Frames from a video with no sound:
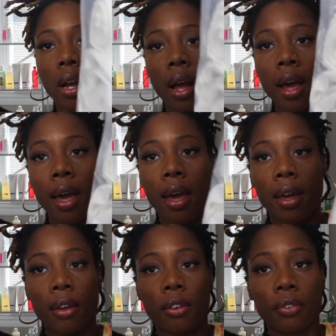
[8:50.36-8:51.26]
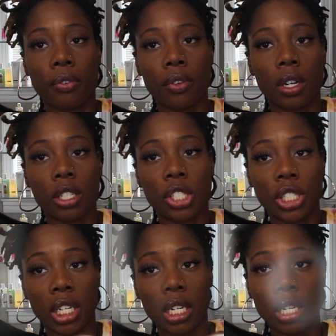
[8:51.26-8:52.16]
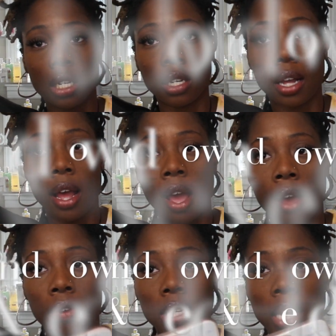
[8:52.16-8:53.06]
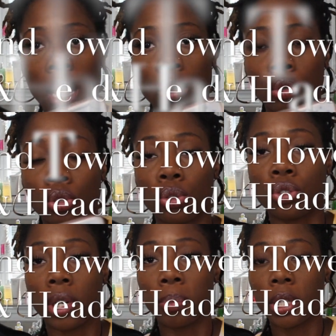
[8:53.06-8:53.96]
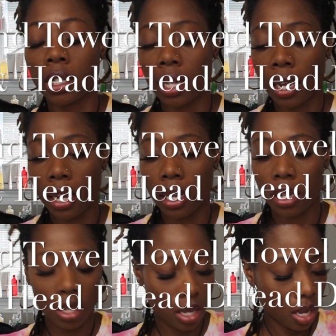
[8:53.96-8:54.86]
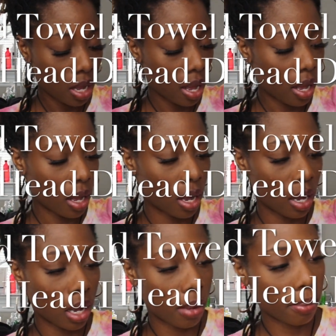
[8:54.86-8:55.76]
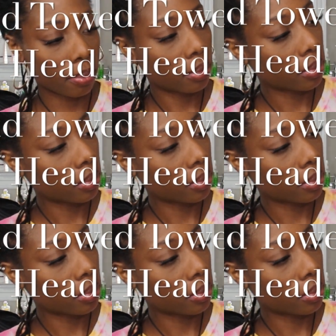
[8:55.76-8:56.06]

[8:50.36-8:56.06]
I have a sheet, I have a towel to drape the client. I